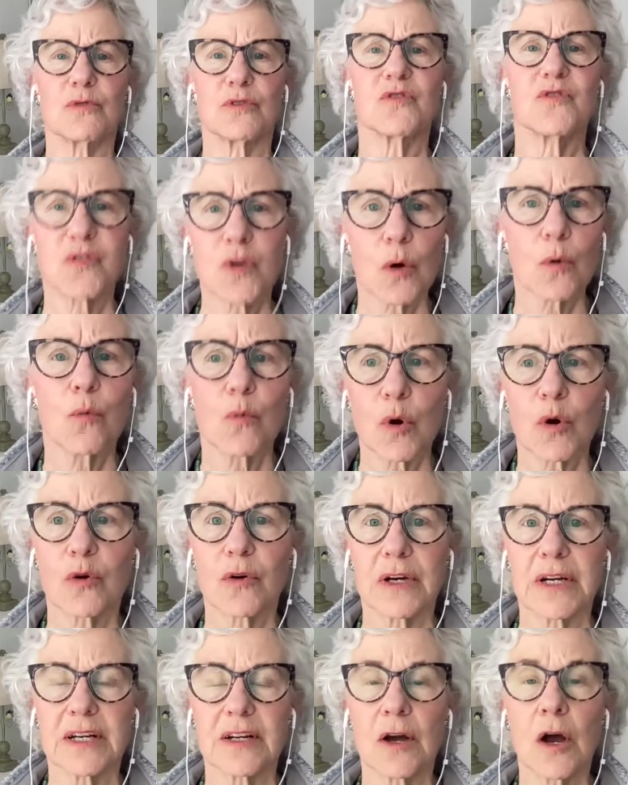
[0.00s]
we're so
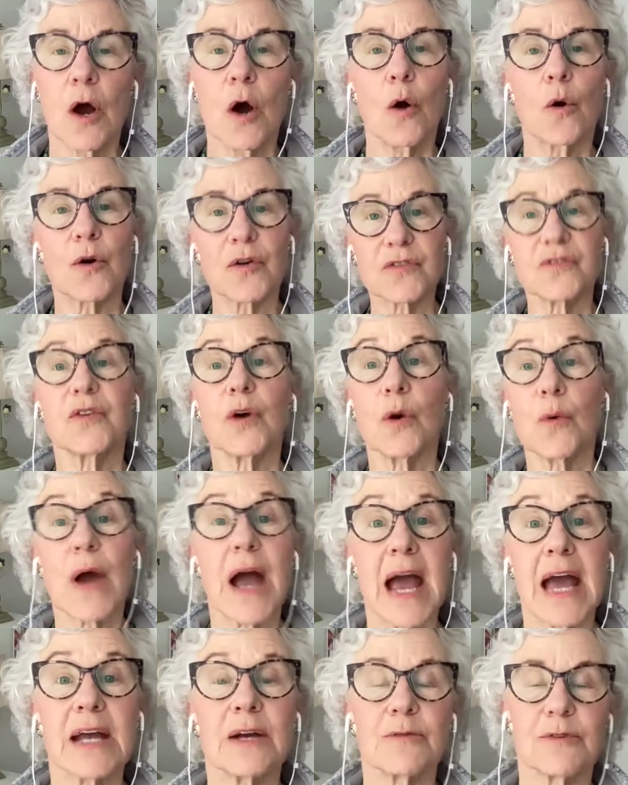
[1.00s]
worried or so
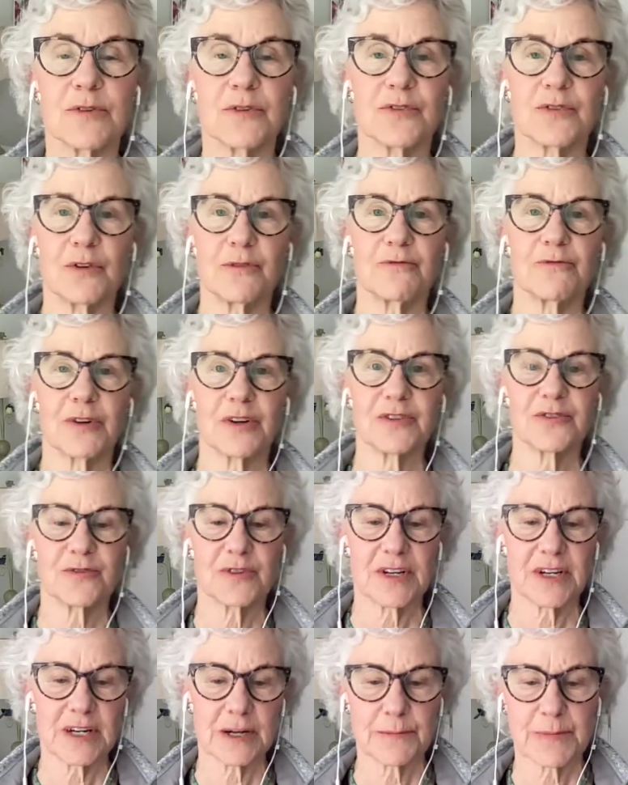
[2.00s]
angry or so
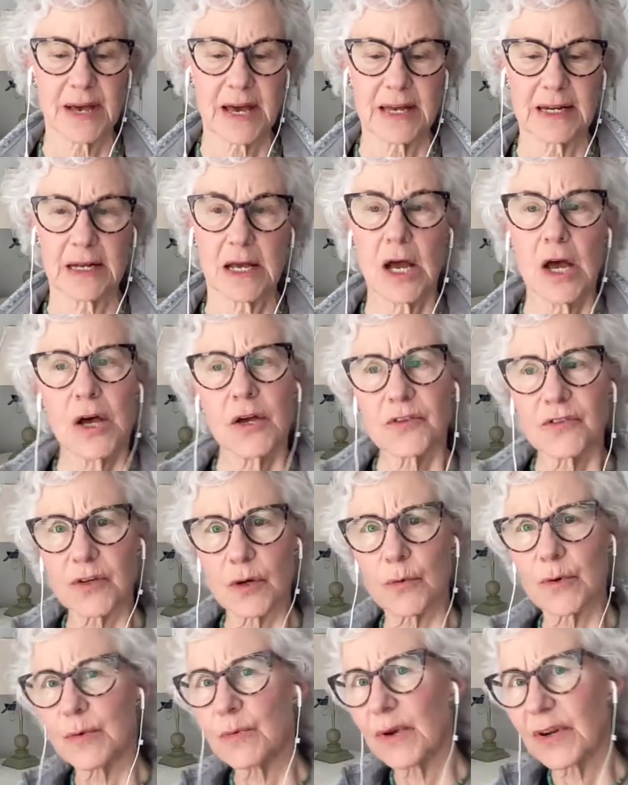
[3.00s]
frustrated about it. So
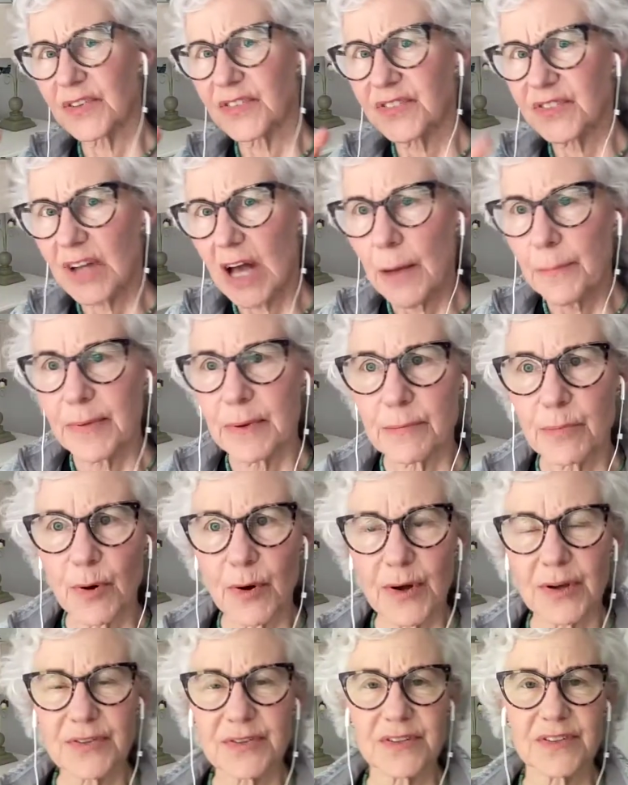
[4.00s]
we want to stop and
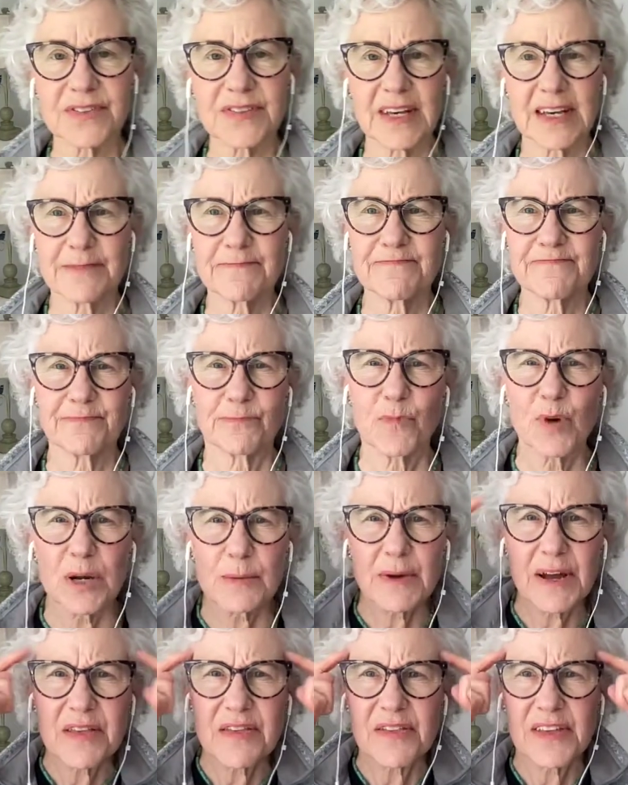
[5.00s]
pause and say, what am
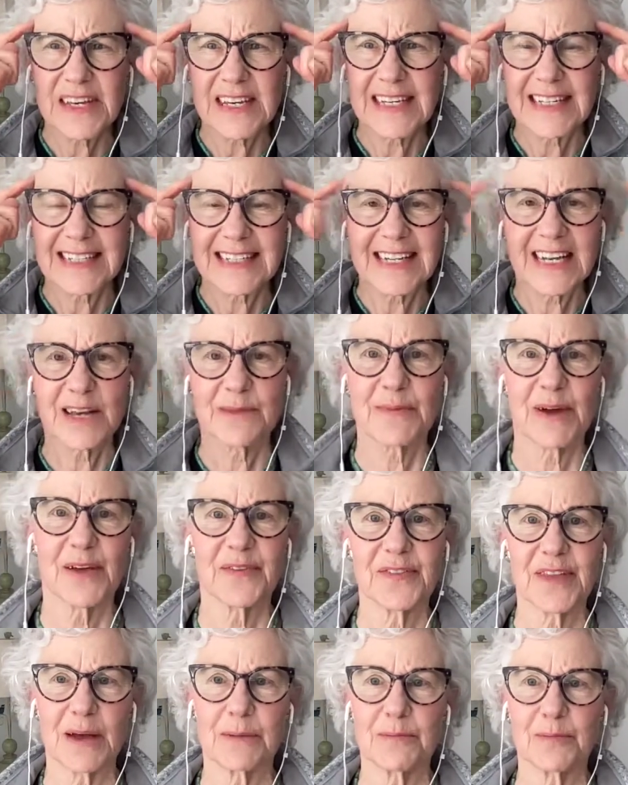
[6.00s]
I thinking today
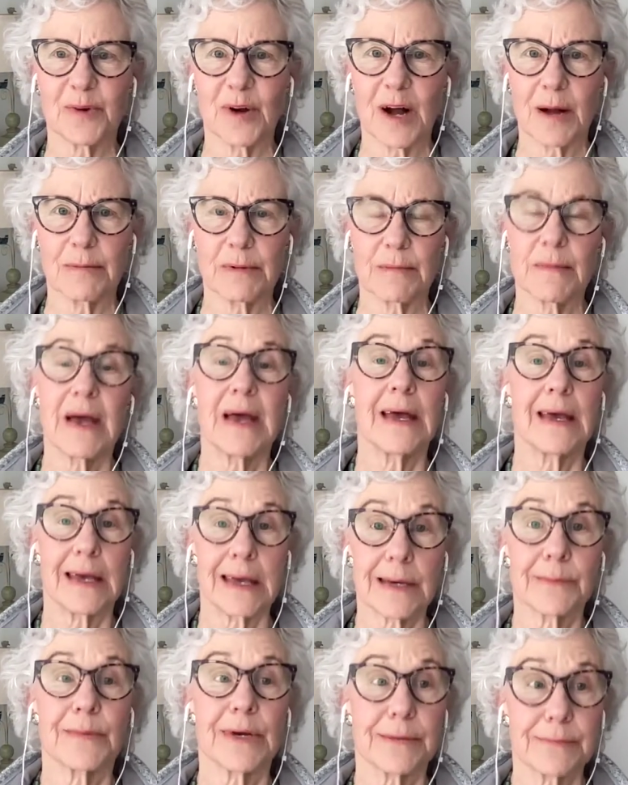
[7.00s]
about that problem?
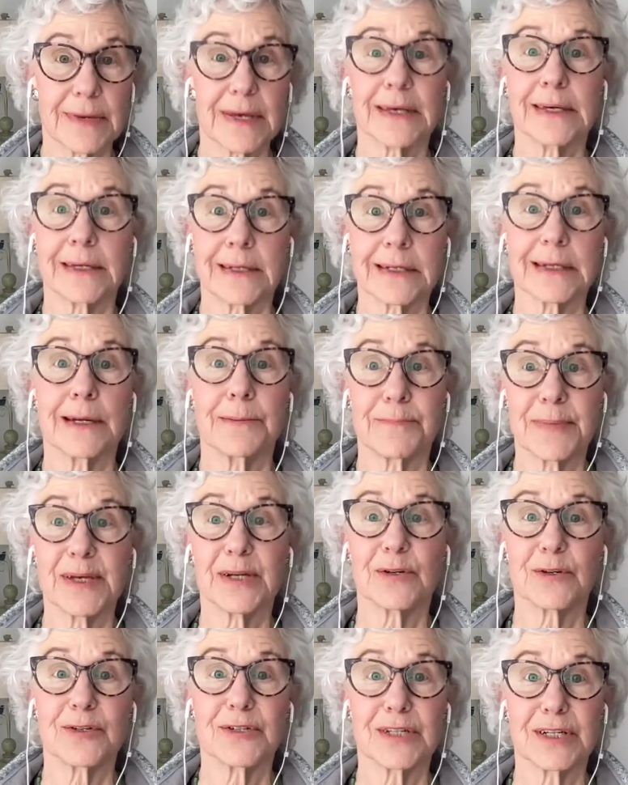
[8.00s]
Am I making it a
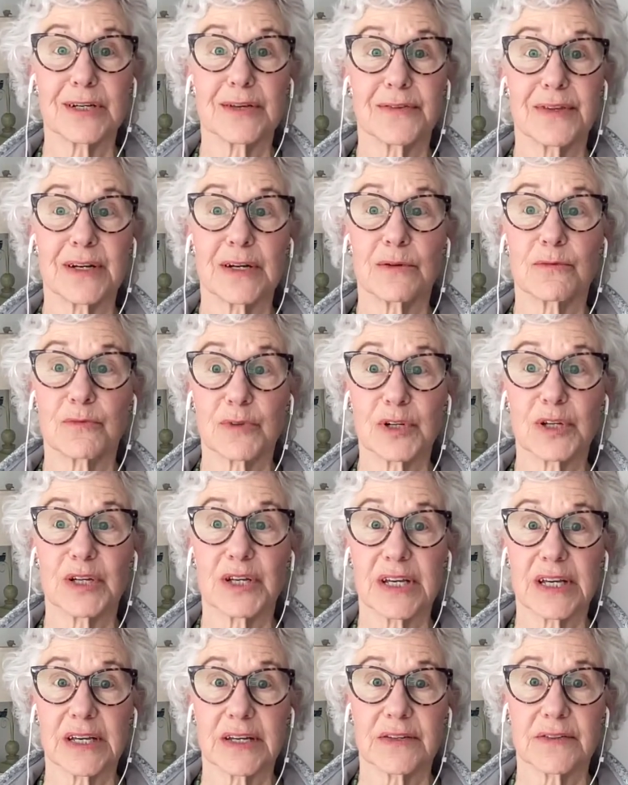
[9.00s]
bigger deal than it
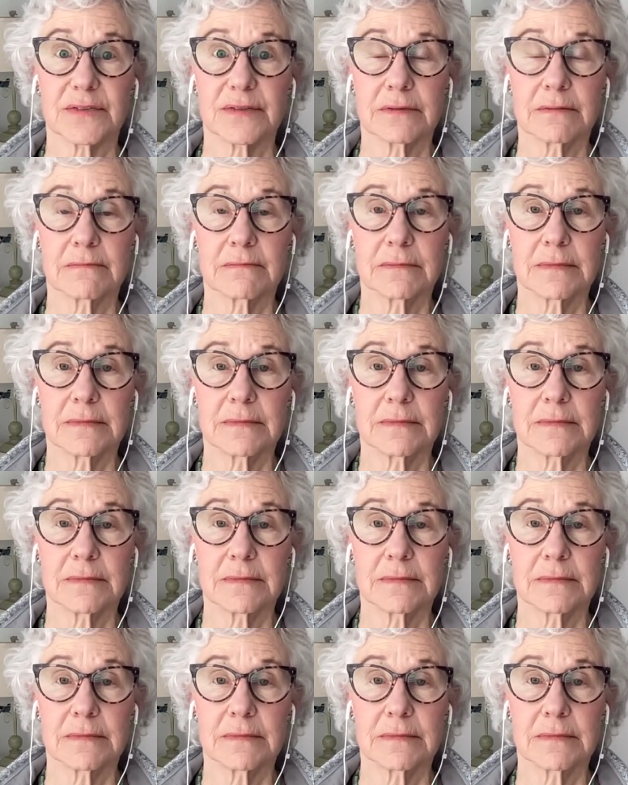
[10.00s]
really is?